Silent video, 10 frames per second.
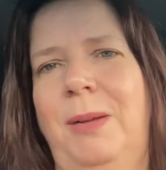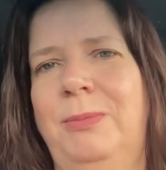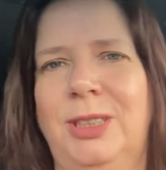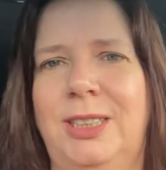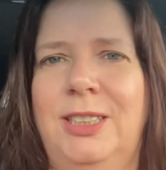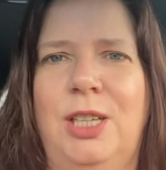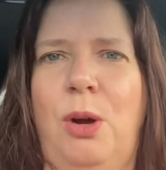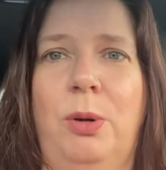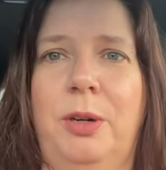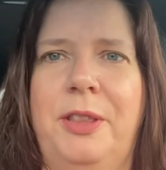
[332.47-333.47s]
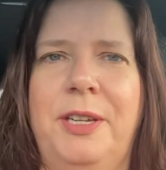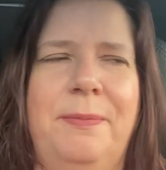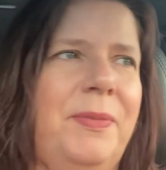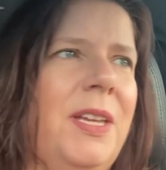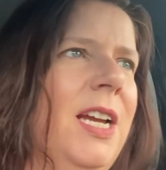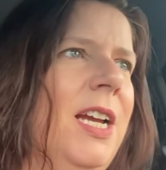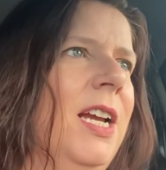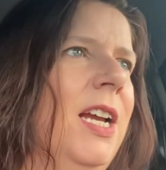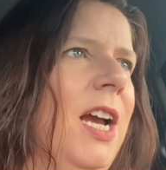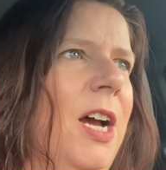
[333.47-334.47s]
it's not worth it.
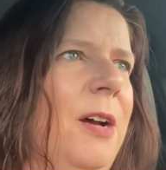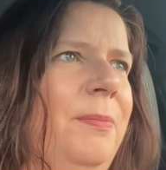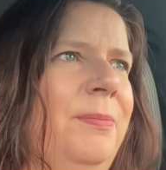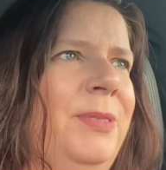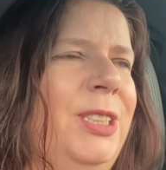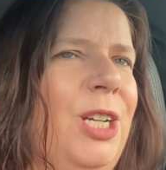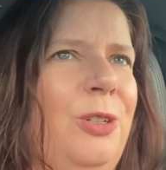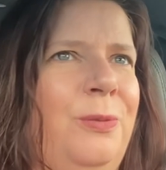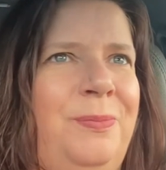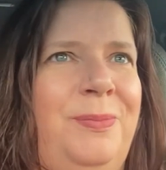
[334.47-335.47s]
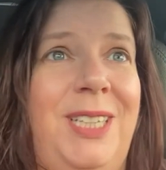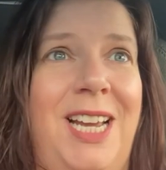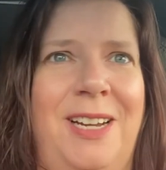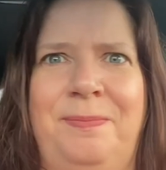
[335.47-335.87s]
So yeah.